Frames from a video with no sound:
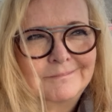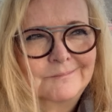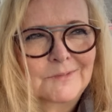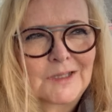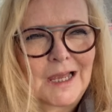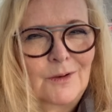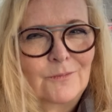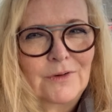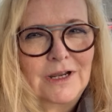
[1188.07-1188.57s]

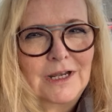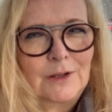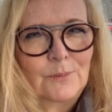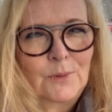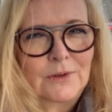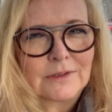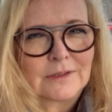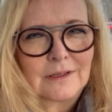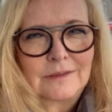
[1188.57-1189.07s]
I really
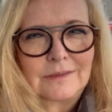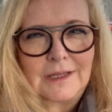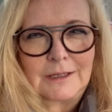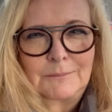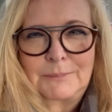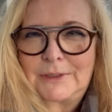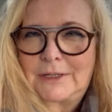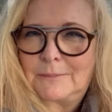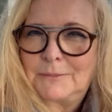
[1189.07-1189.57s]
want, I
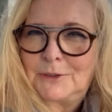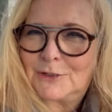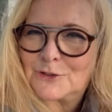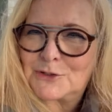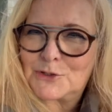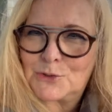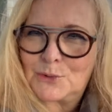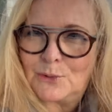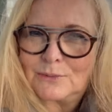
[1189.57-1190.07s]
think, but I'm not
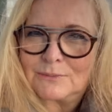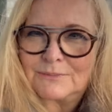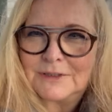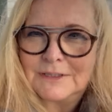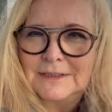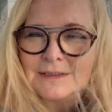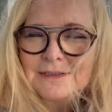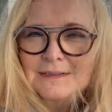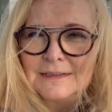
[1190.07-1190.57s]
sure.
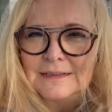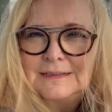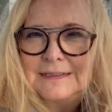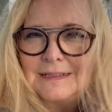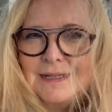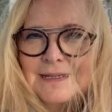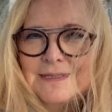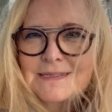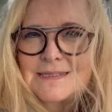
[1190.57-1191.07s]

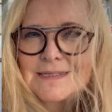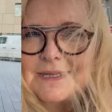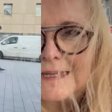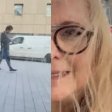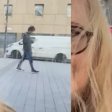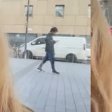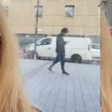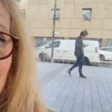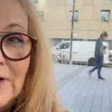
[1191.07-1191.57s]
Let's see.
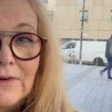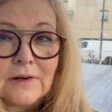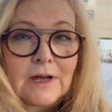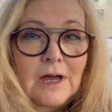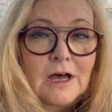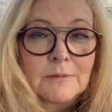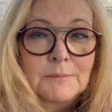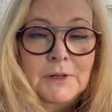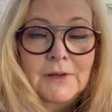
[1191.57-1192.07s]
So
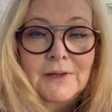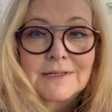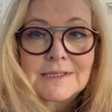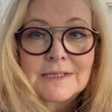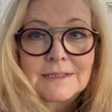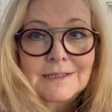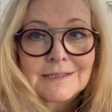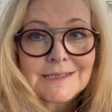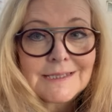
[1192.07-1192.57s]
Ferragamo as
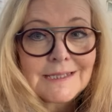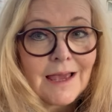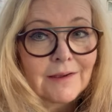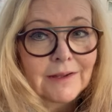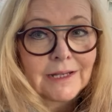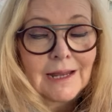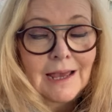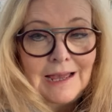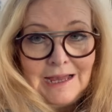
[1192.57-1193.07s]
a
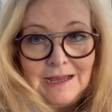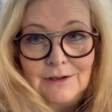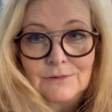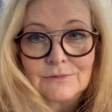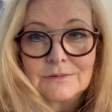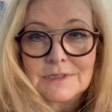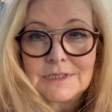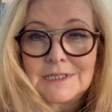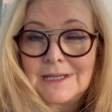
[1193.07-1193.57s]
design
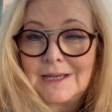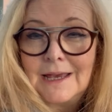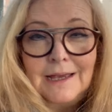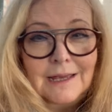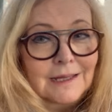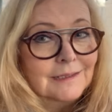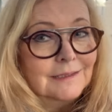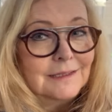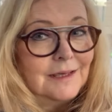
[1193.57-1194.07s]
house,
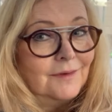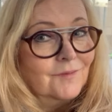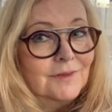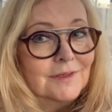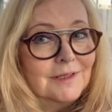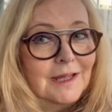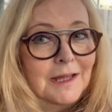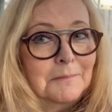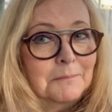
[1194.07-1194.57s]
and
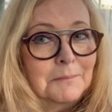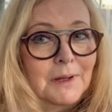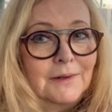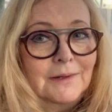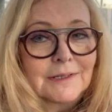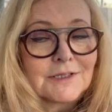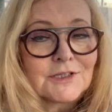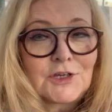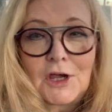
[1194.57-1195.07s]
given that
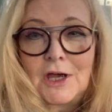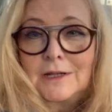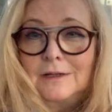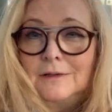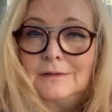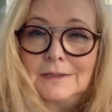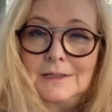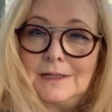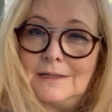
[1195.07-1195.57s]
my
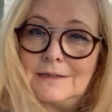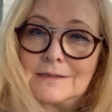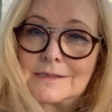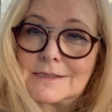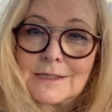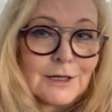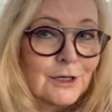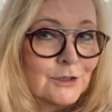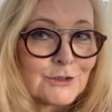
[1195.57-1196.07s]
channel
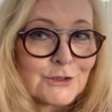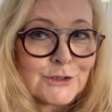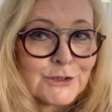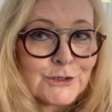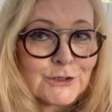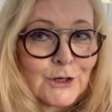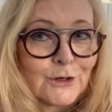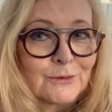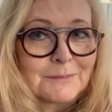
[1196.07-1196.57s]
is
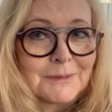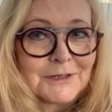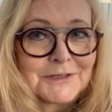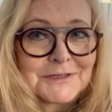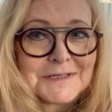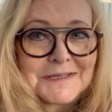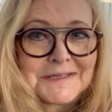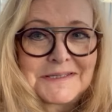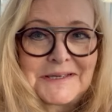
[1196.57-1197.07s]
so
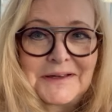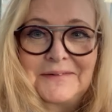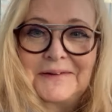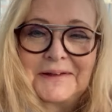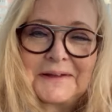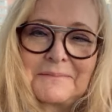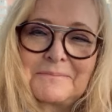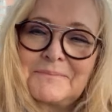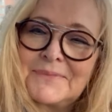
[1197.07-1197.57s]
much
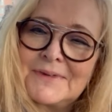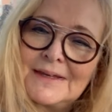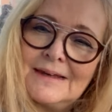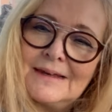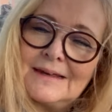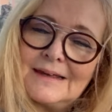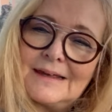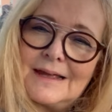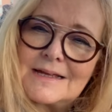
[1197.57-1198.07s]
design,
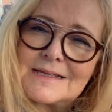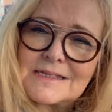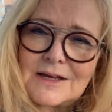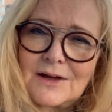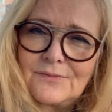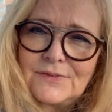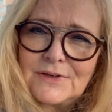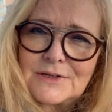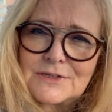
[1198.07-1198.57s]
it's
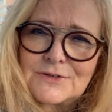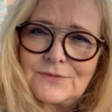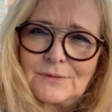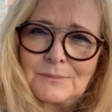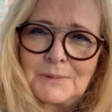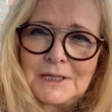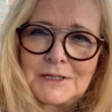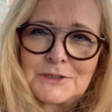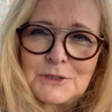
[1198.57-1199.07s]
obvious
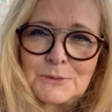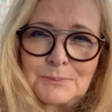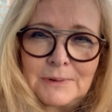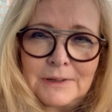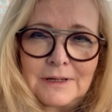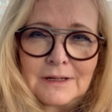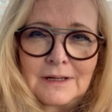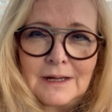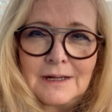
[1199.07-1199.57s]
for me to
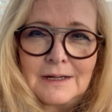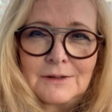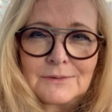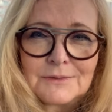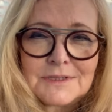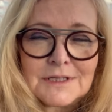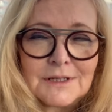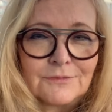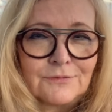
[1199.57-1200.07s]
bring
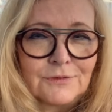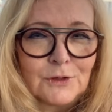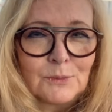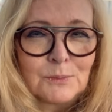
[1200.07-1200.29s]
out a few